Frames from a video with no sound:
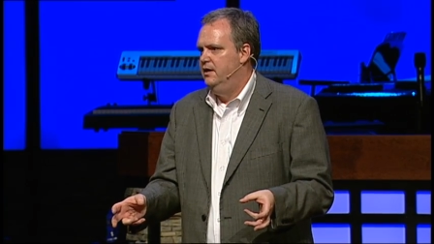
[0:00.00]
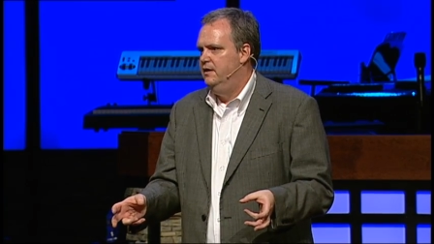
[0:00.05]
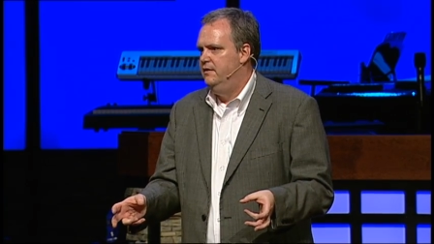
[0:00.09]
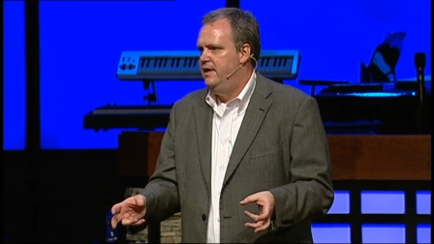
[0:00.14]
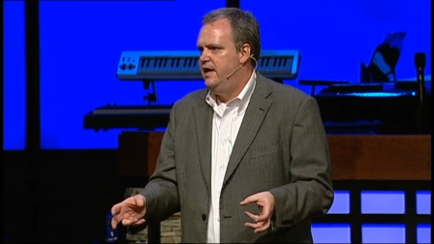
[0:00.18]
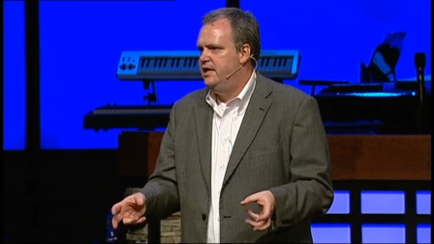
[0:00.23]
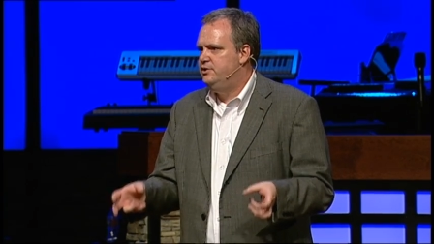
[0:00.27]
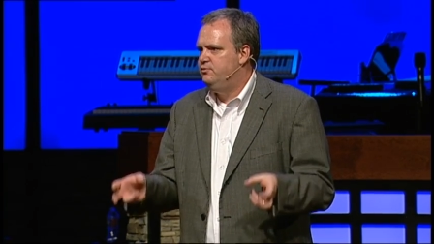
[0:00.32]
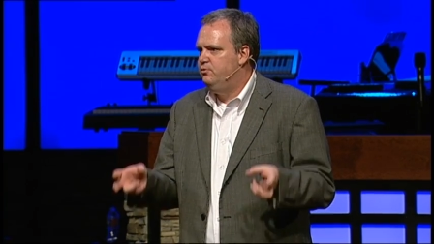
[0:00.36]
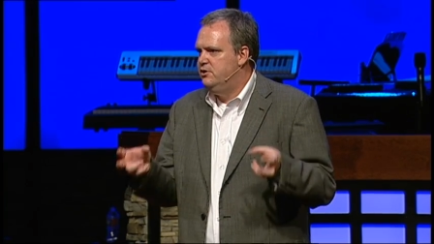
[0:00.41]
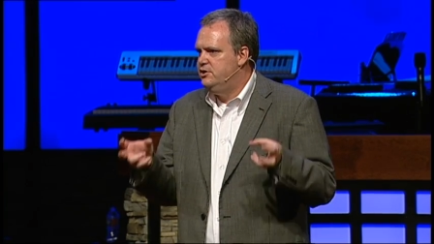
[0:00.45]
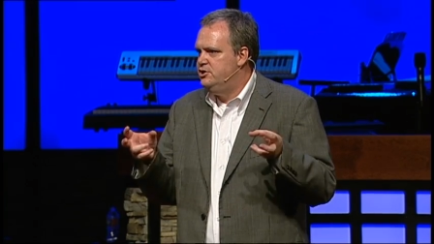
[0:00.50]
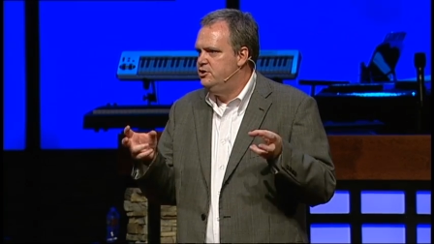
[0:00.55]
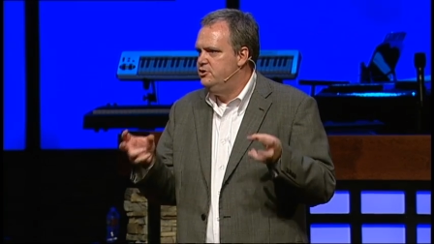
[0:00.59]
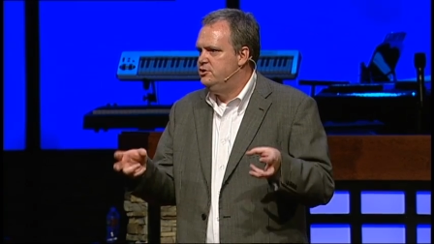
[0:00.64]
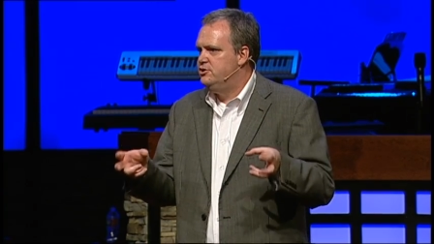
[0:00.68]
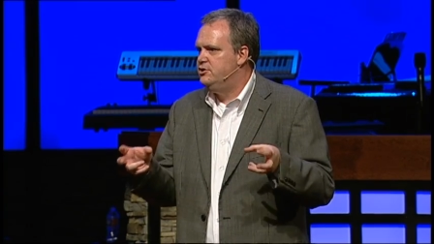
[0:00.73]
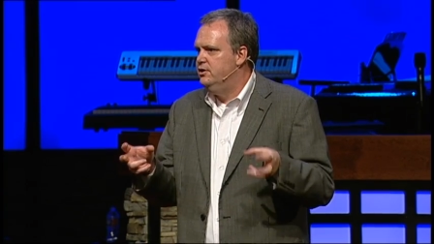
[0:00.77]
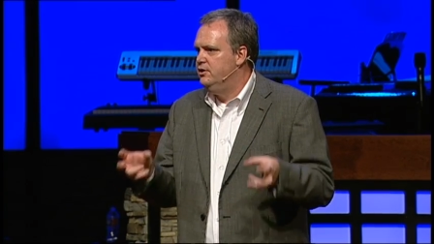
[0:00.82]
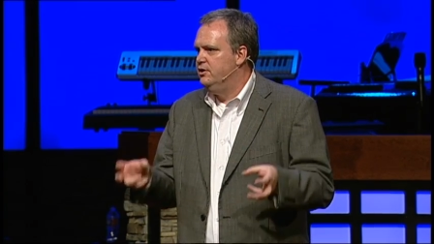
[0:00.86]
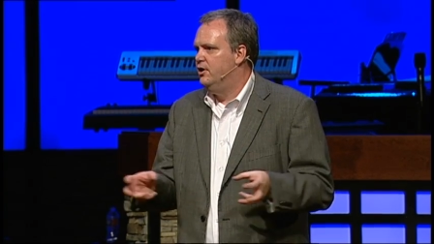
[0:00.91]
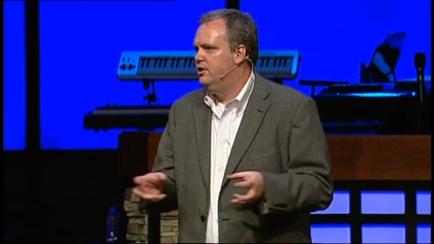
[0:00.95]
That's what you
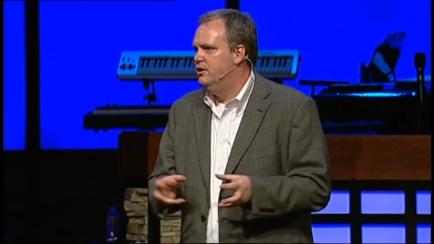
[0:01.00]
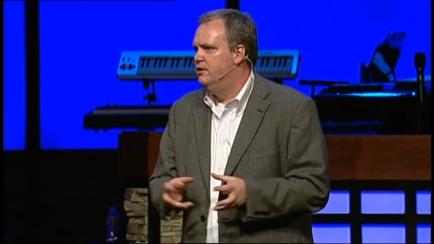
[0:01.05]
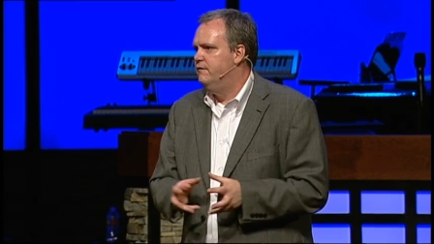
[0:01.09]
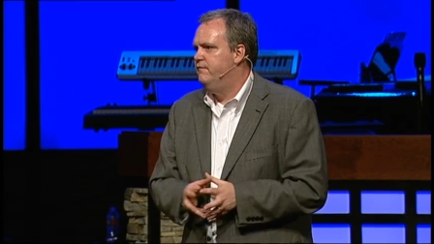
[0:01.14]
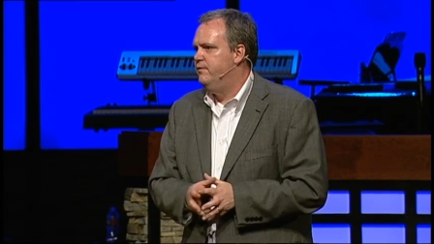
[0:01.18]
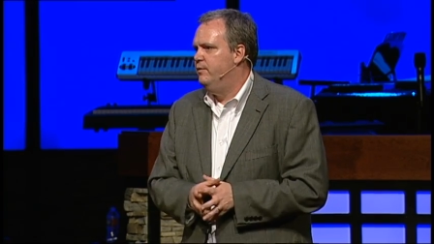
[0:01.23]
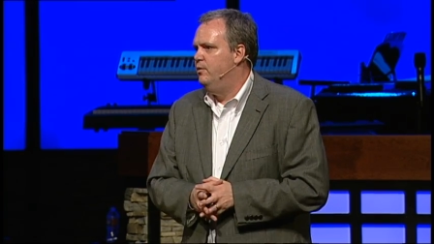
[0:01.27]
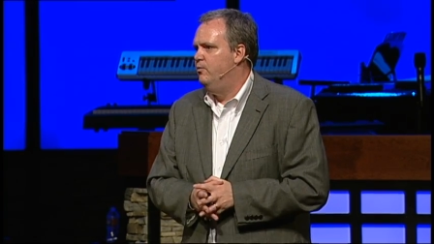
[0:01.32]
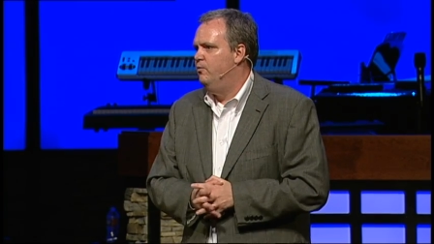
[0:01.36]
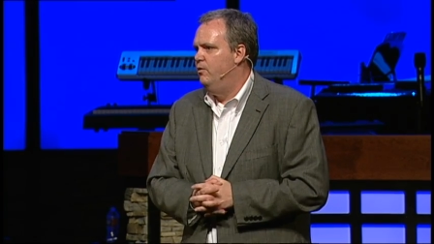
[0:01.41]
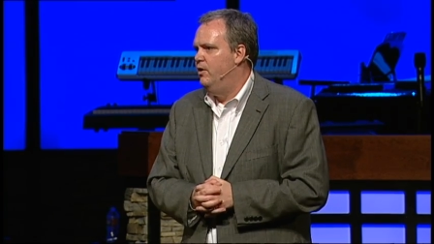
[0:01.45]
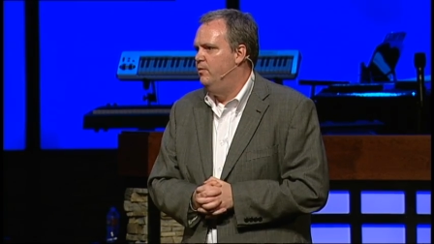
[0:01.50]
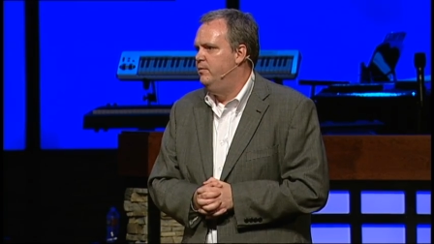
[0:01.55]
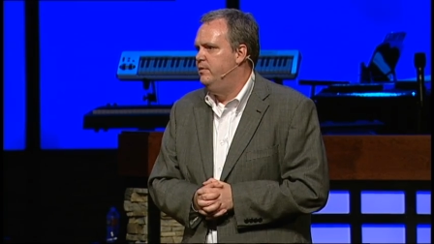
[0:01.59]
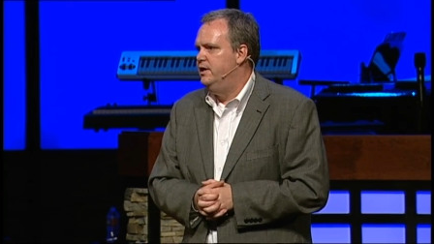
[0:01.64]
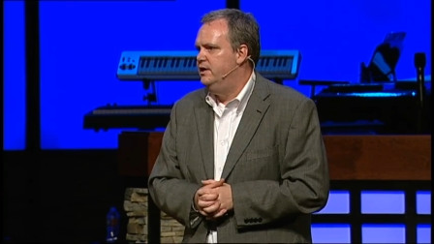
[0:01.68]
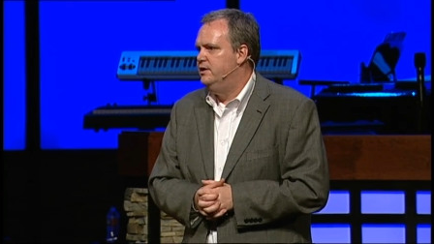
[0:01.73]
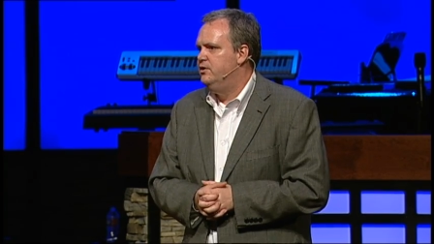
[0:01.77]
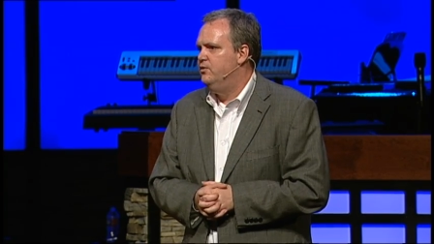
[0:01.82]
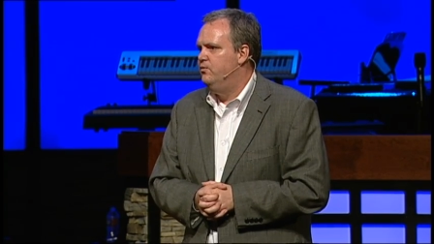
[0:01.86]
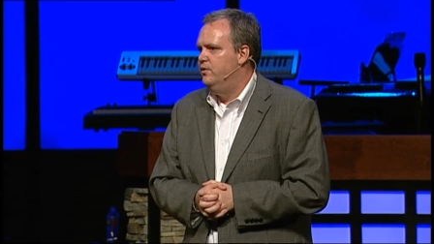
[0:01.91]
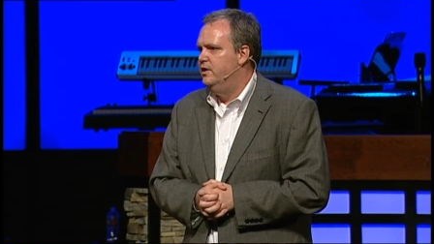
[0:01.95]
should learn from the woman
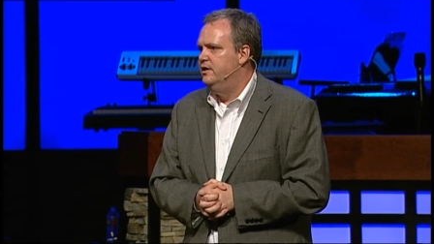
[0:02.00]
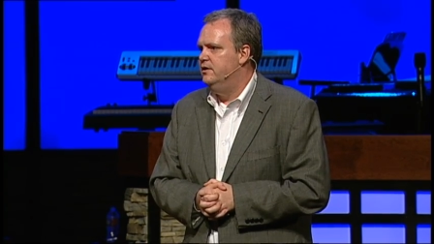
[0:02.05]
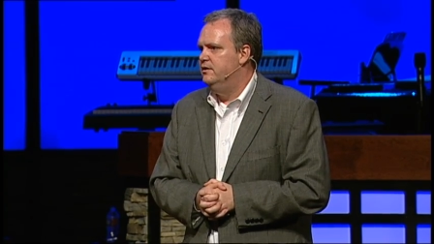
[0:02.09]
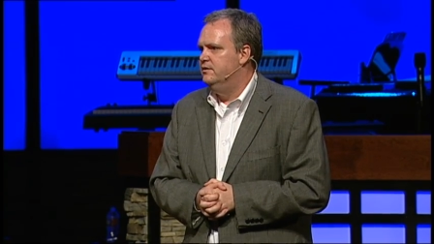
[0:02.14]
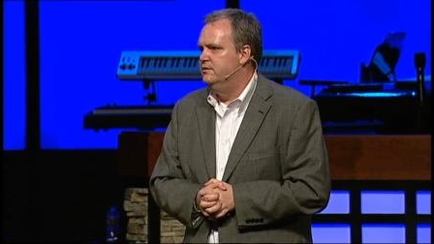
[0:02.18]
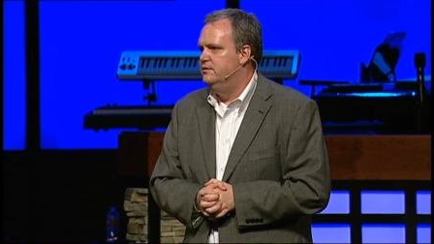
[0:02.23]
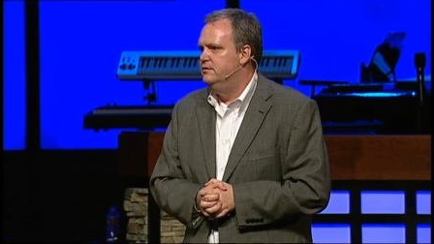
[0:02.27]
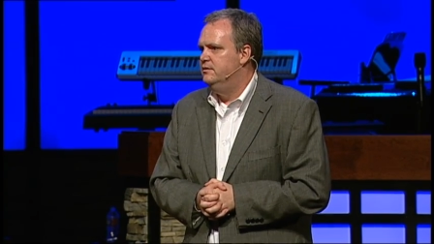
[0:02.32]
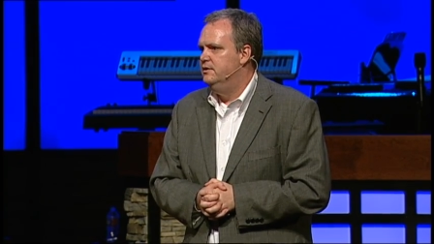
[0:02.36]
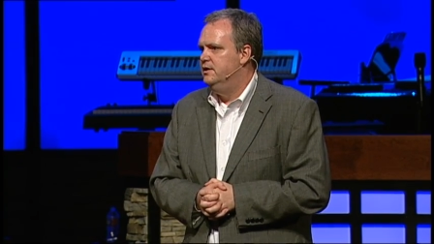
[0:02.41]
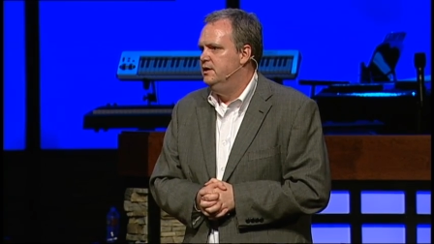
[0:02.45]
at the well.